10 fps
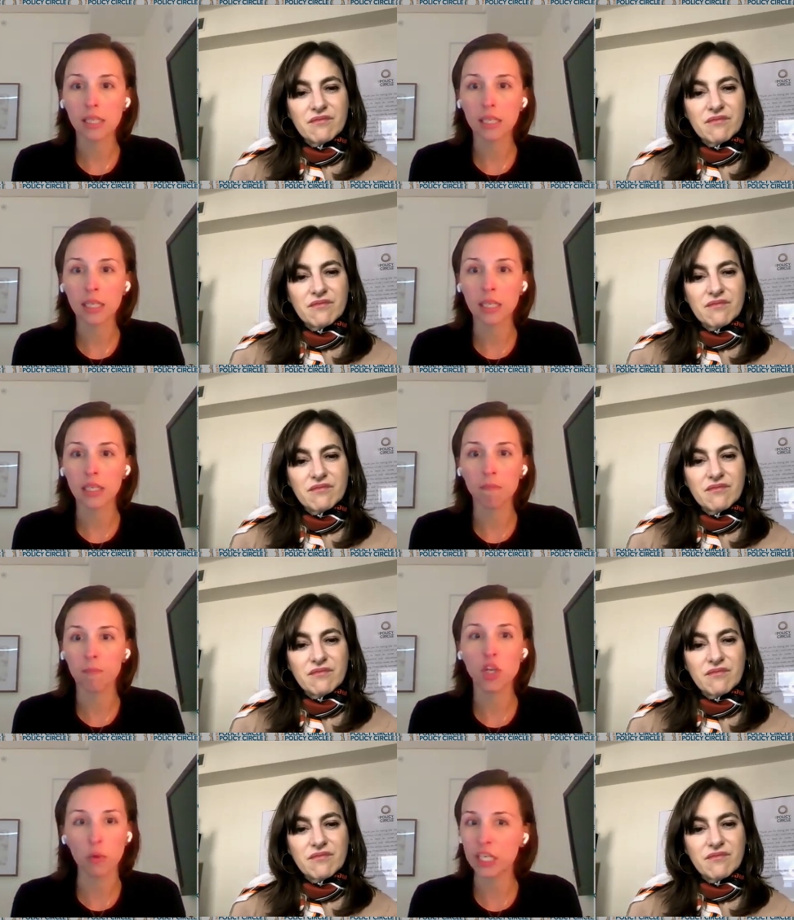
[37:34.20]
Speaker 1: he
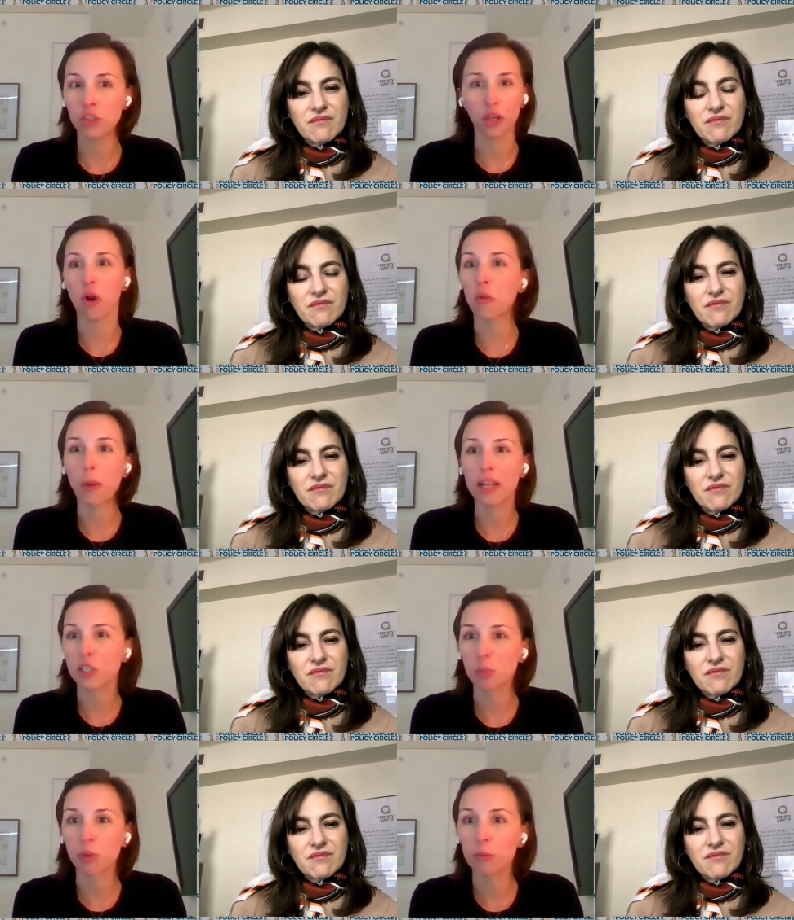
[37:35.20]
you know he took it all the way to
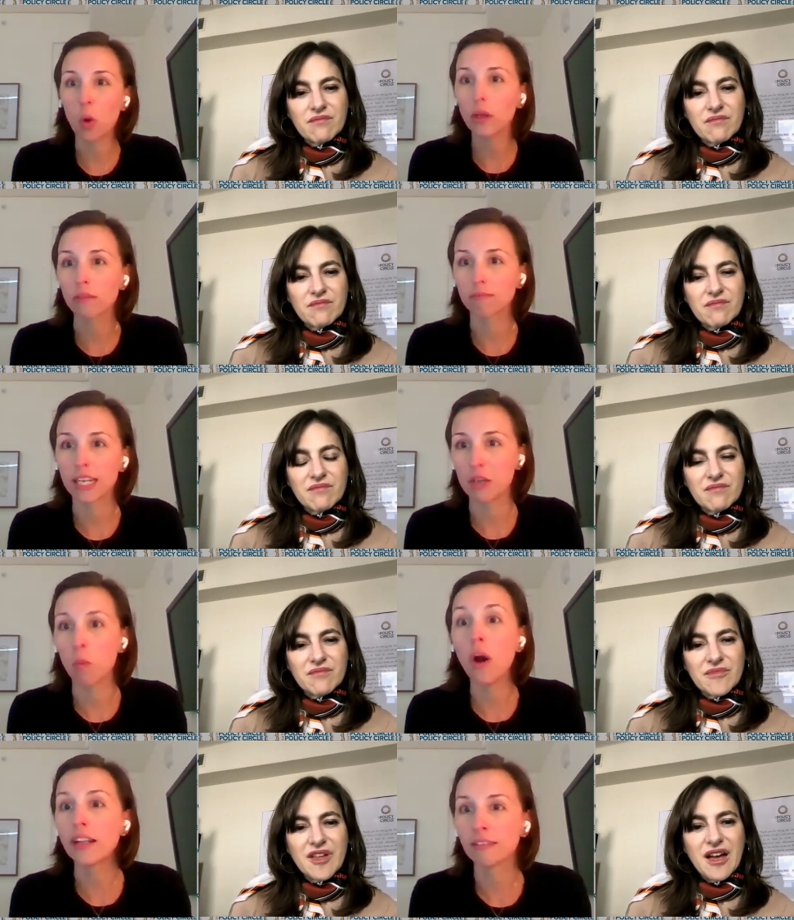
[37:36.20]
the Supreme Court and he
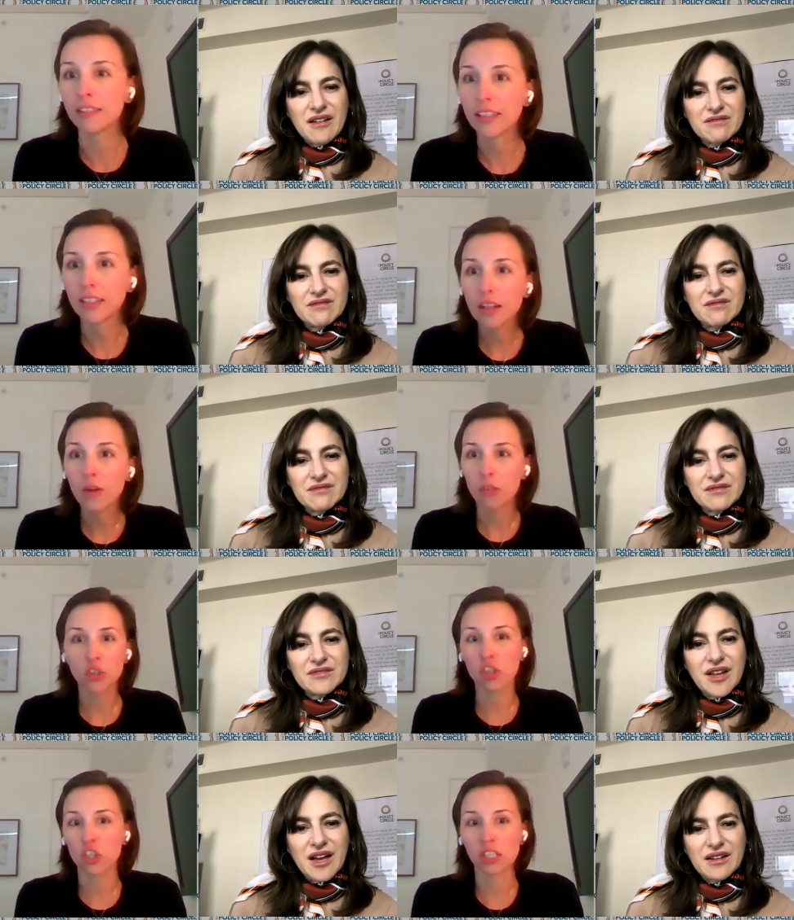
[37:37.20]
won
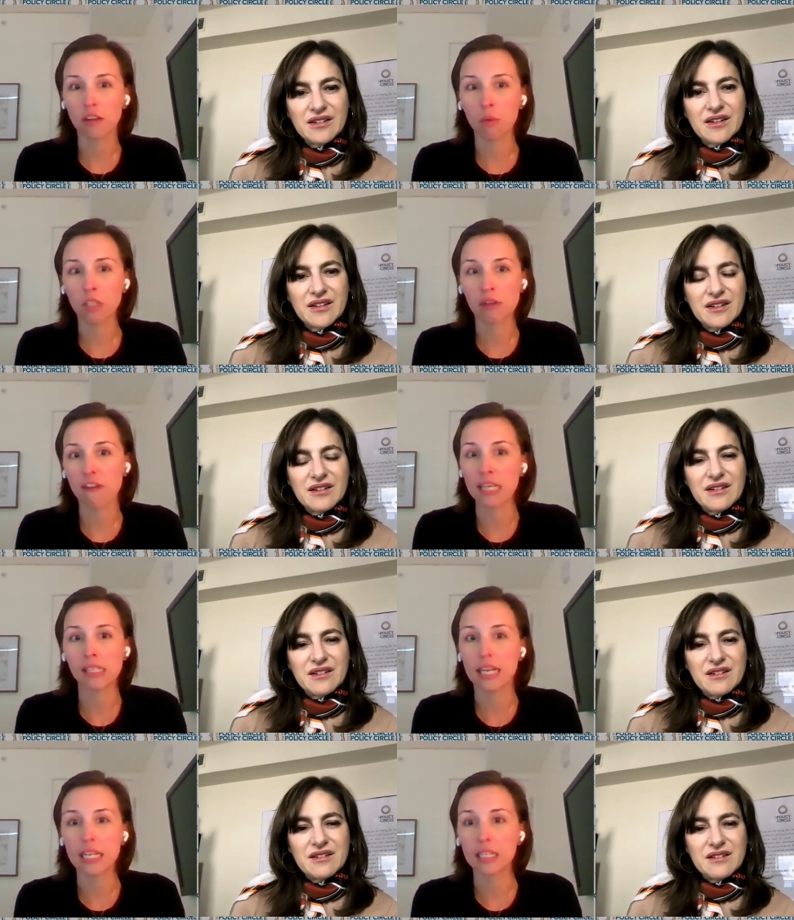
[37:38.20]
which is just a, was a
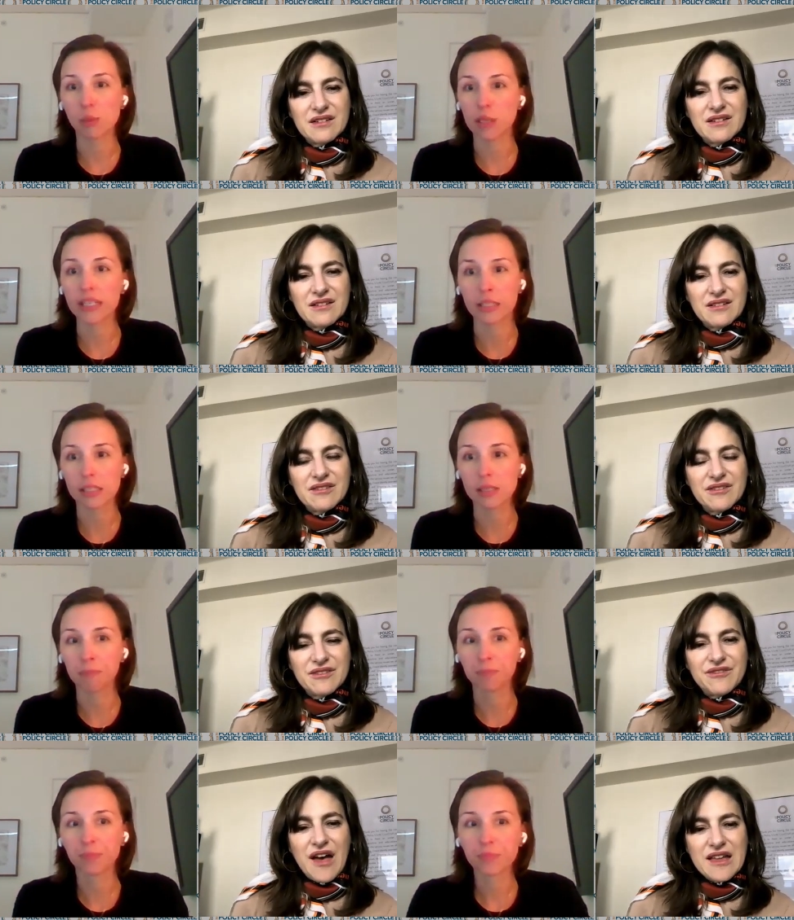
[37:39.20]
fascinating experience.
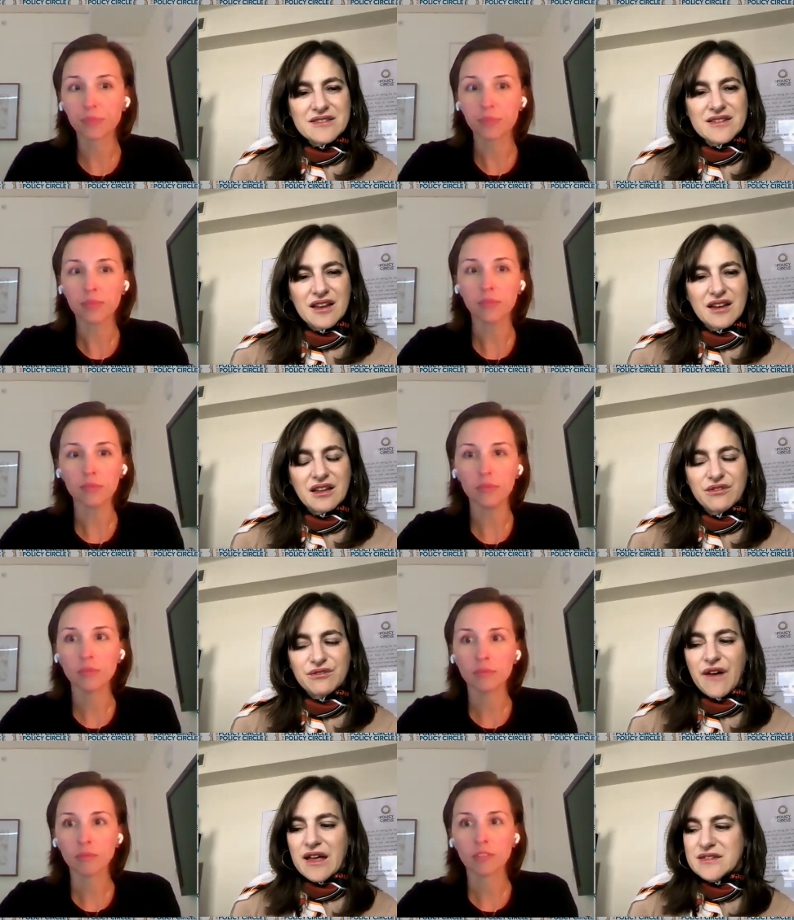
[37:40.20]
Speaker 2: Fascinating,
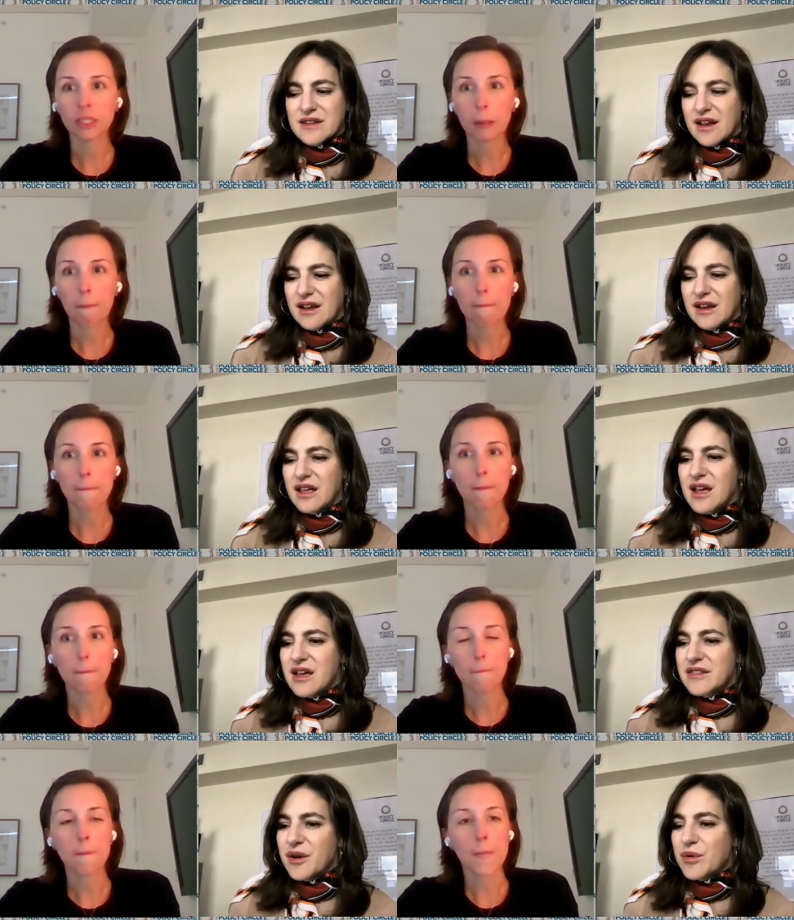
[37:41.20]
fascinating.
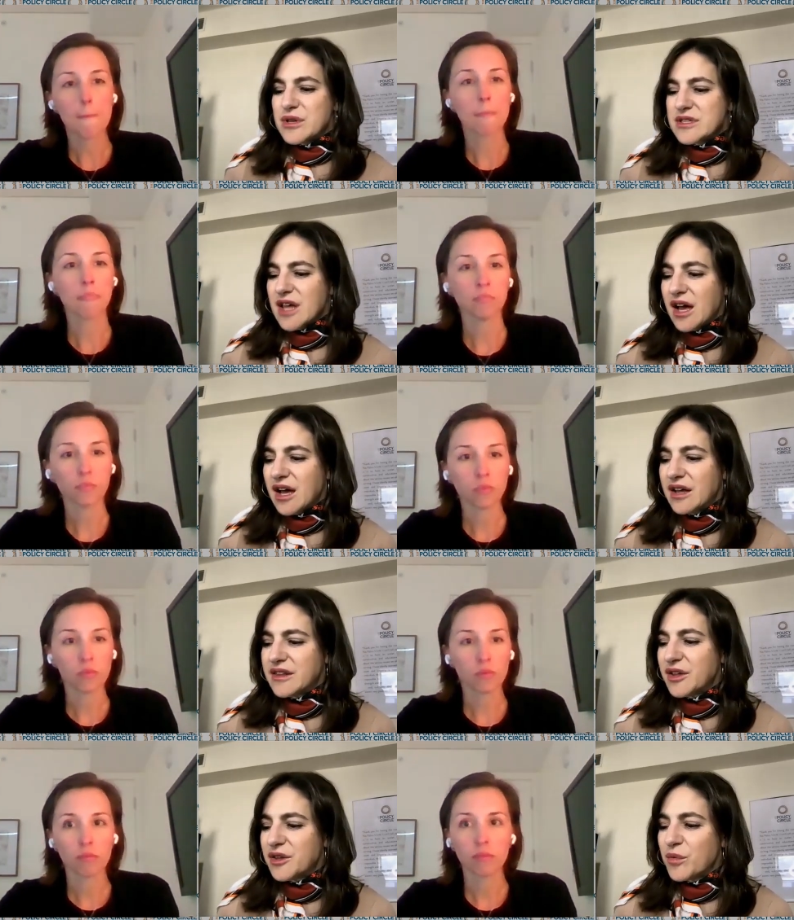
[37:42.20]
There was uh,
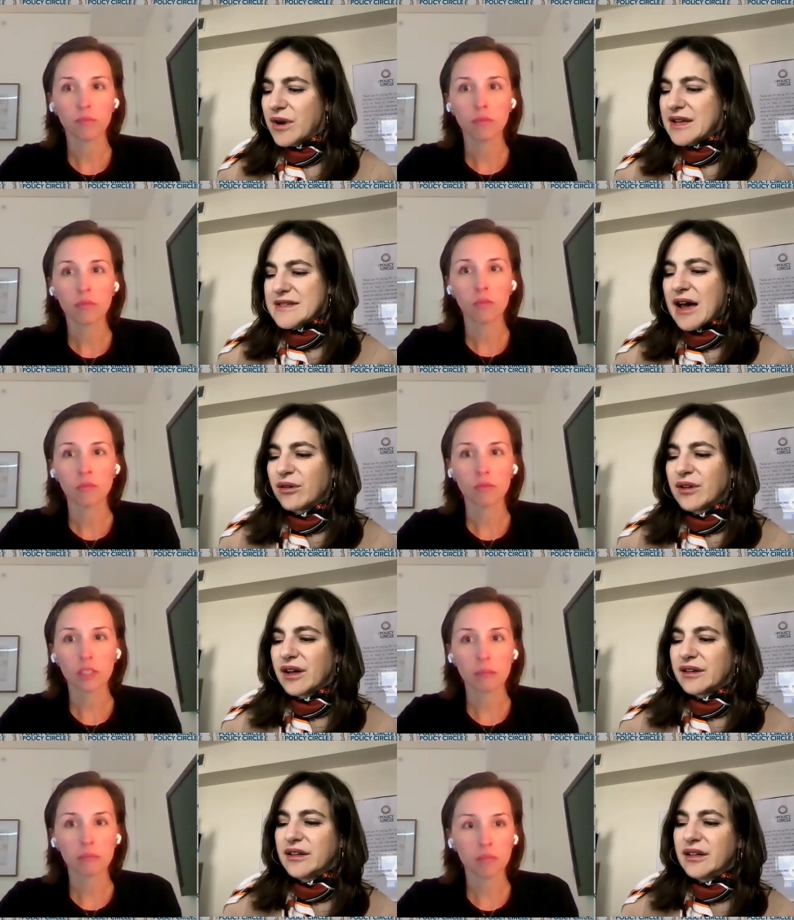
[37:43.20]
the other one that's
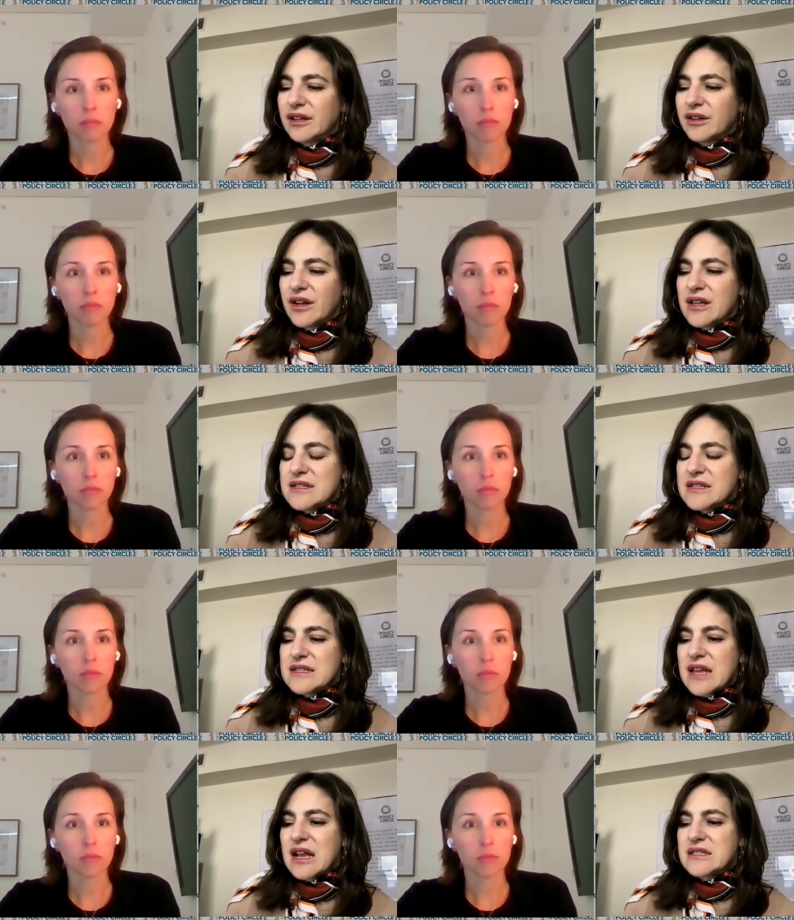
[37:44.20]
outlined here is the
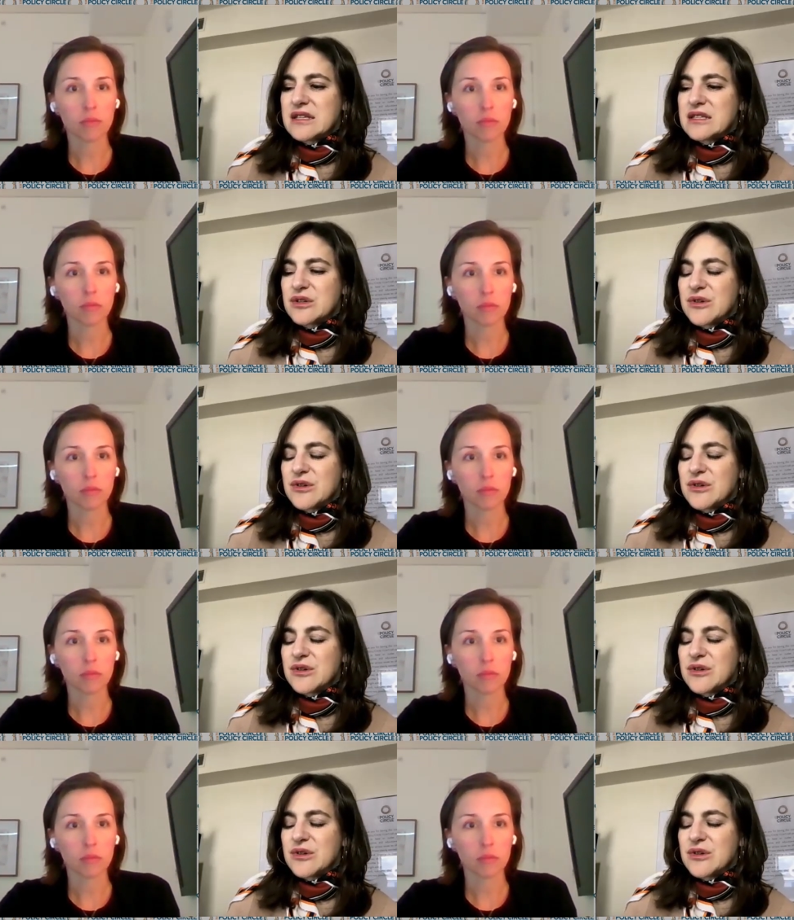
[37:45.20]
Citizens